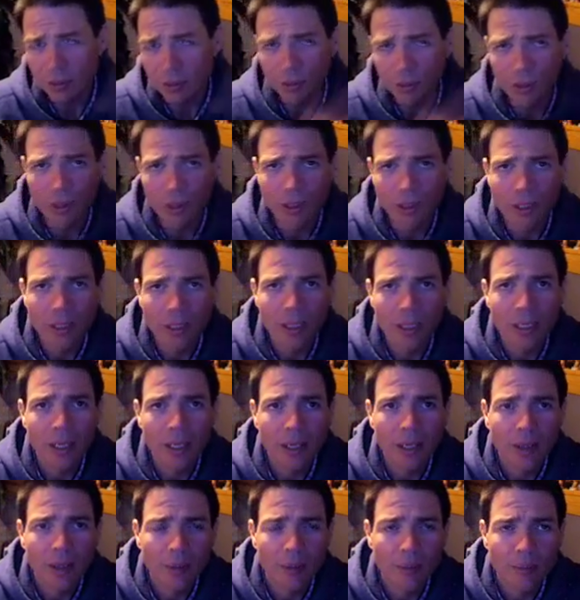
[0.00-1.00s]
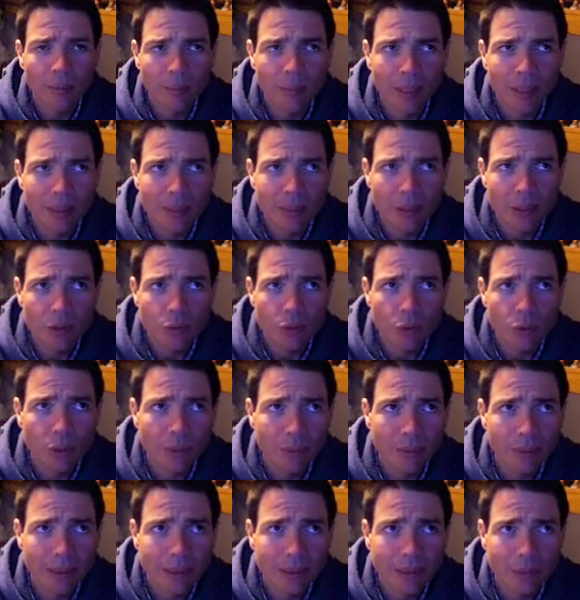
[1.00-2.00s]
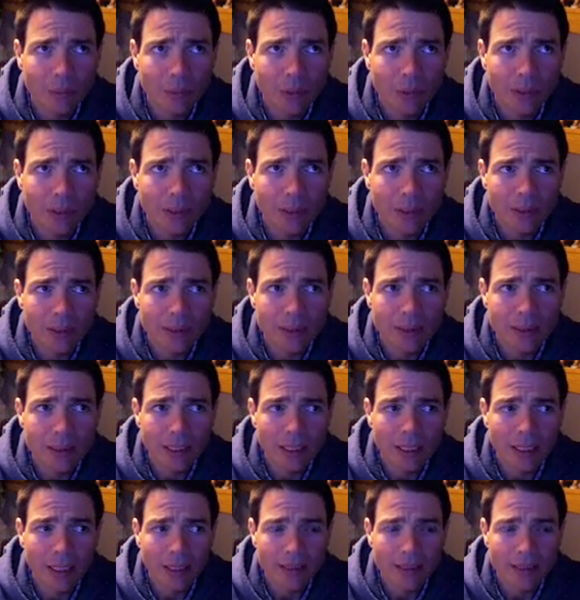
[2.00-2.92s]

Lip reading: Or maybe you normally wouldn't